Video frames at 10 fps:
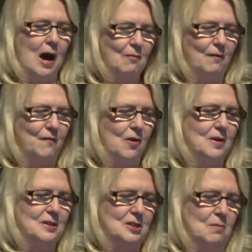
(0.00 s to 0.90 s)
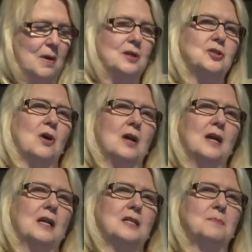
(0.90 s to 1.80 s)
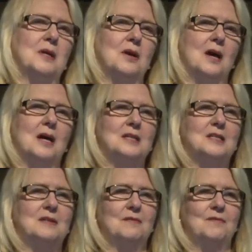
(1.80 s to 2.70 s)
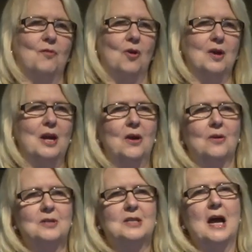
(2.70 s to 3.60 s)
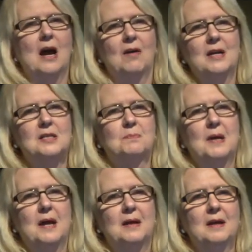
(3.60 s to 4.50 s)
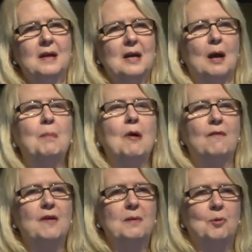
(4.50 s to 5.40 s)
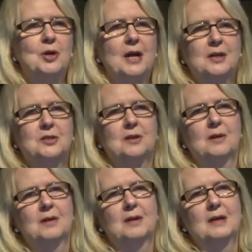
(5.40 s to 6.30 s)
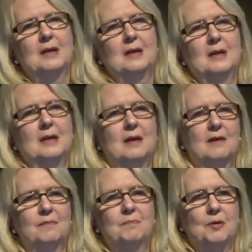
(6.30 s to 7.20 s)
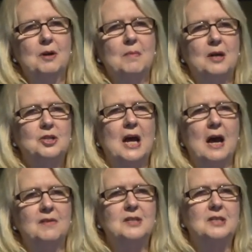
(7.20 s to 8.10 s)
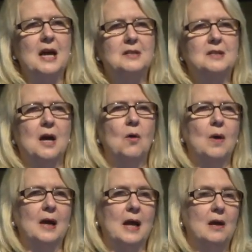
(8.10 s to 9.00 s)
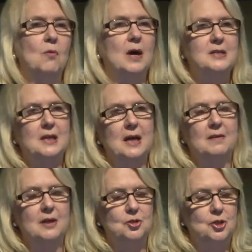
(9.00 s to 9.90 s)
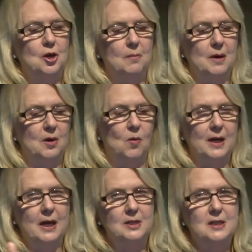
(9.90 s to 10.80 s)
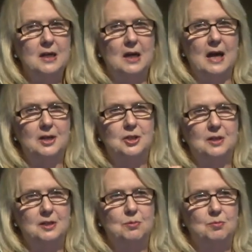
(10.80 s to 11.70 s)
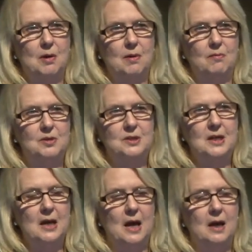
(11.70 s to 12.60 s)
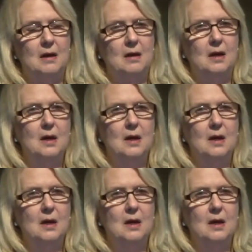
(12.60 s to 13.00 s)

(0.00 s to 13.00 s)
we focus so much on it, is because for years now it has been a perfect predictor of pretty much how the state's going, and it was again this year. But going into the election, this was what we were seeing,